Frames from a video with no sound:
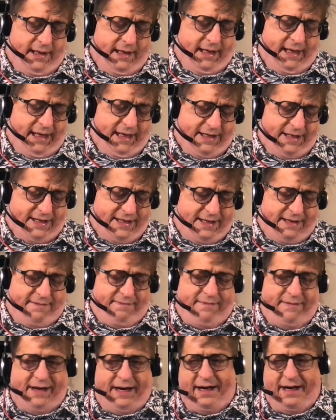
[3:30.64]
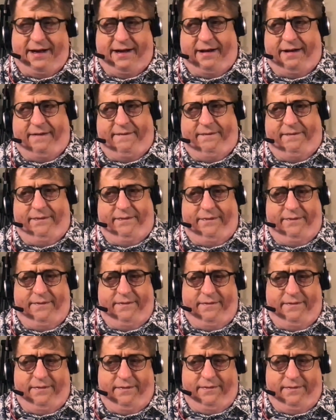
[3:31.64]
It's not,
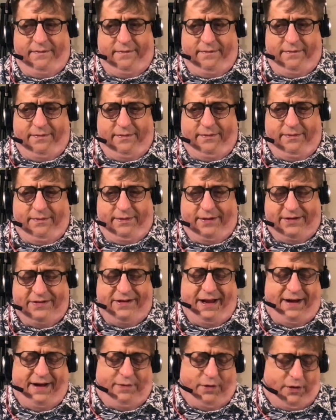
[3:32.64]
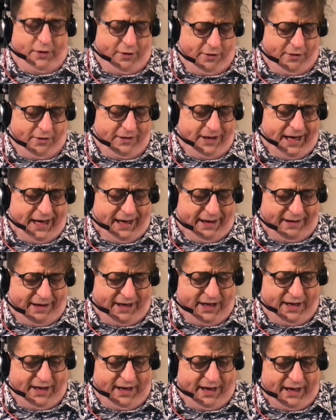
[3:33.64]
doesn't have a whole lot
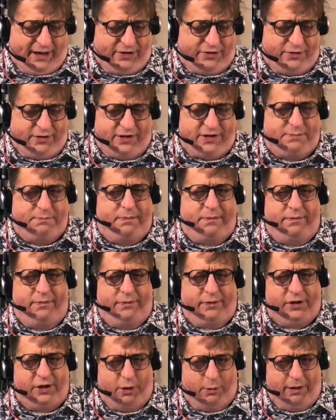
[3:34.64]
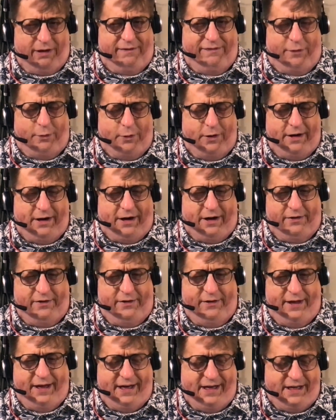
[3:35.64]
extra going for it other
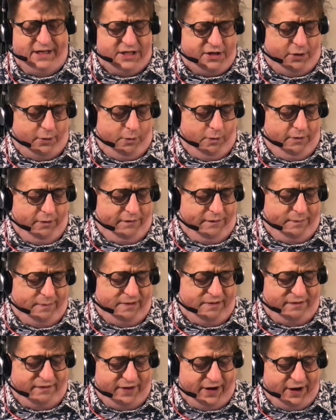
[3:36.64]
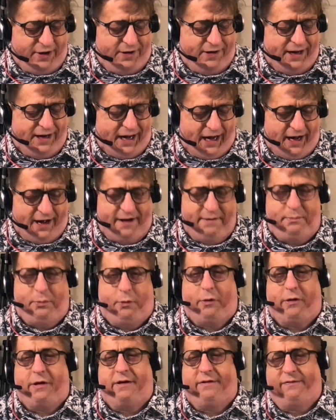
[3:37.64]
than it's told from a very odd
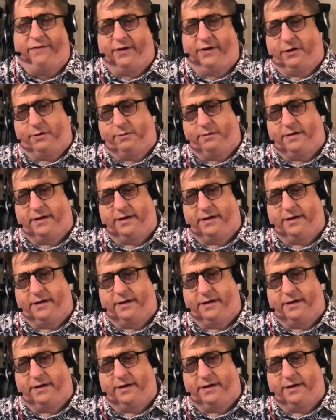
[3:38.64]
point of view.